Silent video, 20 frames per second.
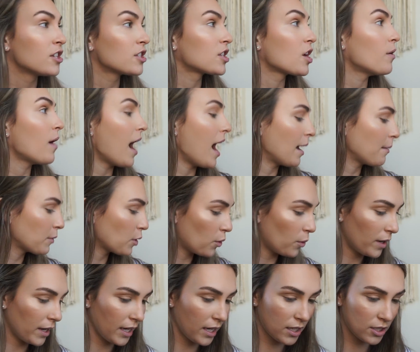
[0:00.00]
So I'm
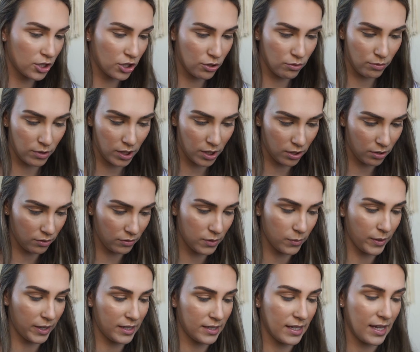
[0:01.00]
going to use,
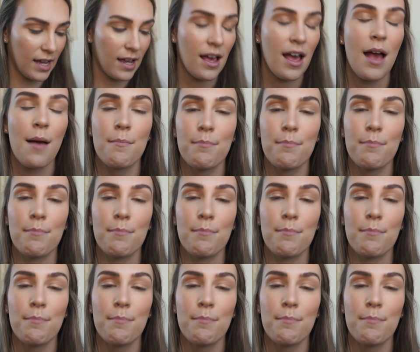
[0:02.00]
where is it?